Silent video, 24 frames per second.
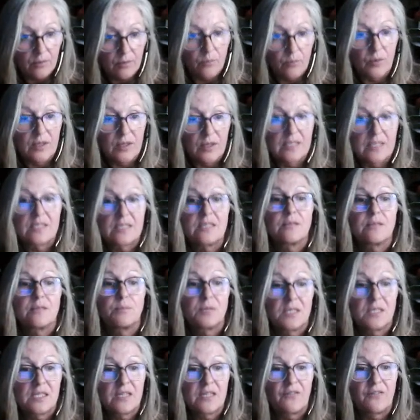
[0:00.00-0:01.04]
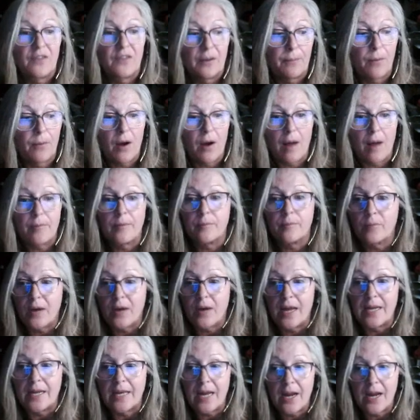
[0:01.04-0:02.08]
with this specific problem
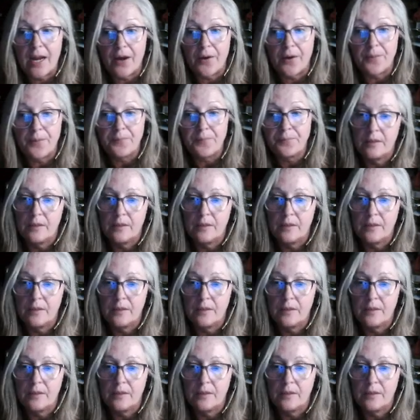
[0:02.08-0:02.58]
right now.